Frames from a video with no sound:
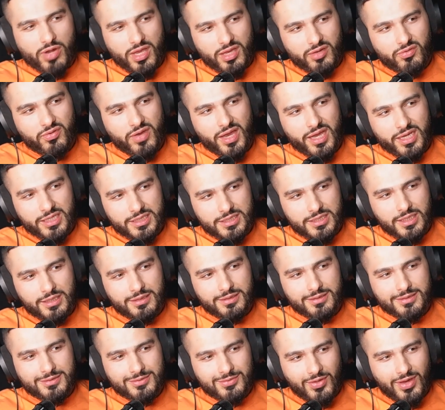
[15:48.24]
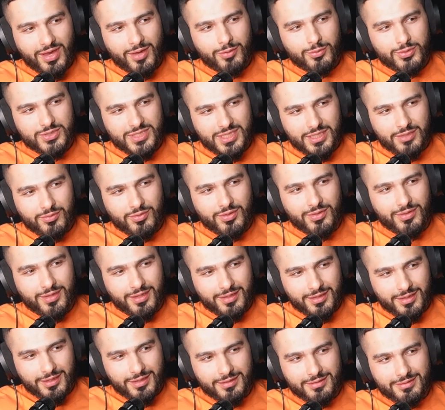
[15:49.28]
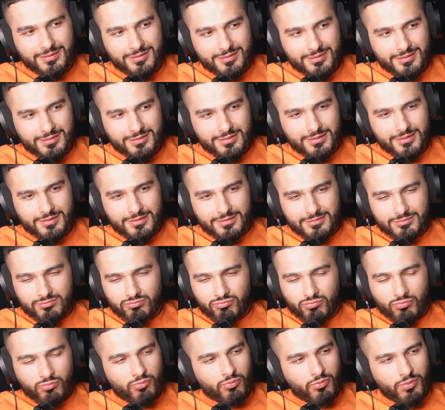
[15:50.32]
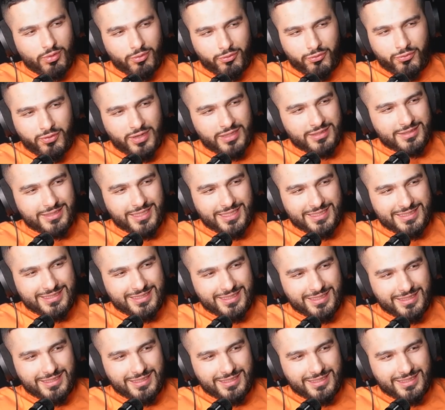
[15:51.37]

of accents that I was hearing there, yeah, fantastic.